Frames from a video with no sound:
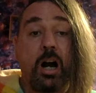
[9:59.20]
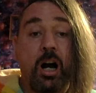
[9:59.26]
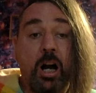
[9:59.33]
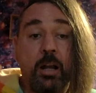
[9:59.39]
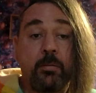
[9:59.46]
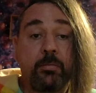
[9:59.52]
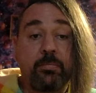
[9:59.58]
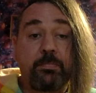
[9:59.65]

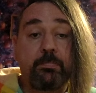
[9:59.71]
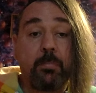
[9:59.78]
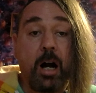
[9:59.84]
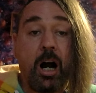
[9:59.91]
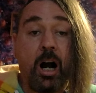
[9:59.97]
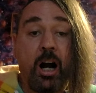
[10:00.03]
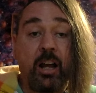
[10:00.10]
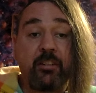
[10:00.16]

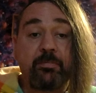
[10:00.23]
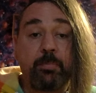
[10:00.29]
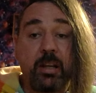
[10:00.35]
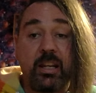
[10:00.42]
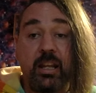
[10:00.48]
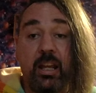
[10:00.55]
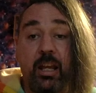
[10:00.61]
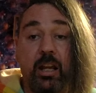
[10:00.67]
I've
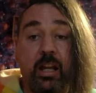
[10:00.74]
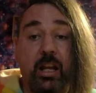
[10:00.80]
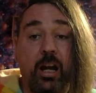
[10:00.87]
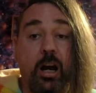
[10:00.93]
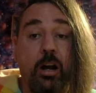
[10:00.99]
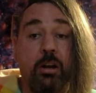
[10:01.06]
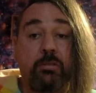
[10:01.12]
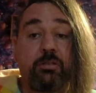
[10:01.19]
been here
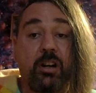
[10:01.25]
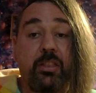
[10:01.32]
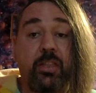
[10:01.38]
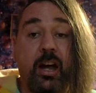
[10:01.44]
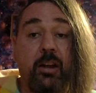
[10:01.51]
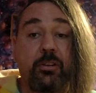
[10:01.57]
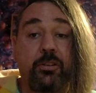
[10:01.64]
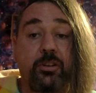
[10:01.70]
over
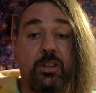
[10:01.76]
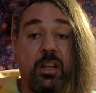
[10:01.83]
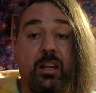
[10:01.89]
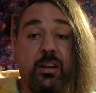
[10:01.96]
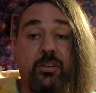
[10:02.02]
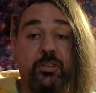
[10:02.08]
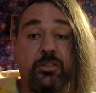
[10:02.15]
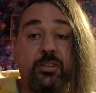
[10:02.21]
1,000
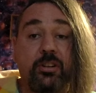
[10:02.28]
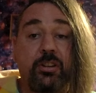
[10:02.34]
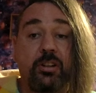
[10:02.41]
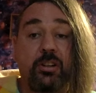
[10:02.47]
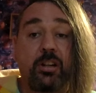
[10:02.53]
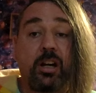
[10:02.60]
years.